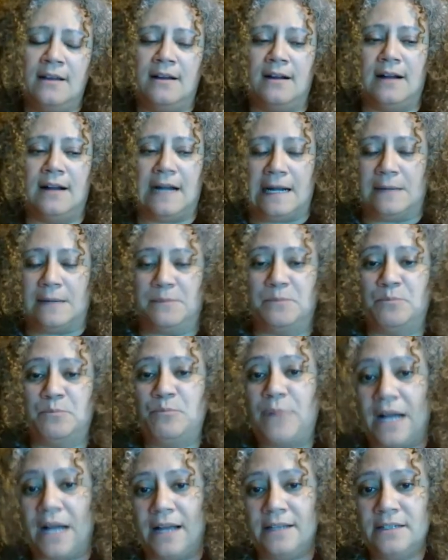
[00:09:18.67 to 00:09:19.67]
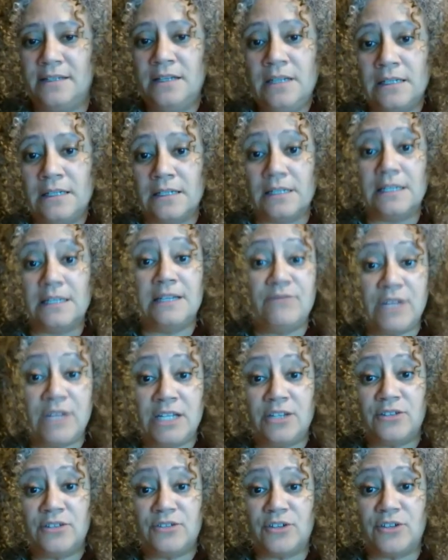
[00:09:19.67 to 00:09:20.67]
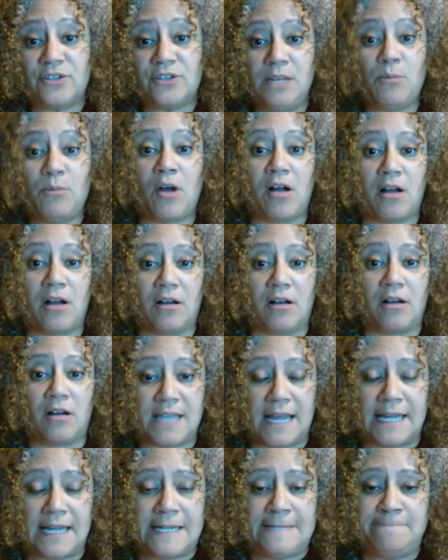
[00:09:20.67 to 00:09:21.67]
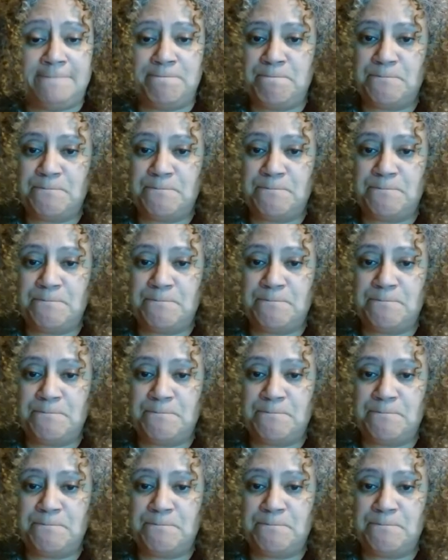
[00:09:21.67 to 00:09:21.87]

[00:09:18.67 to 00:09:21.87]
But living in your email all day,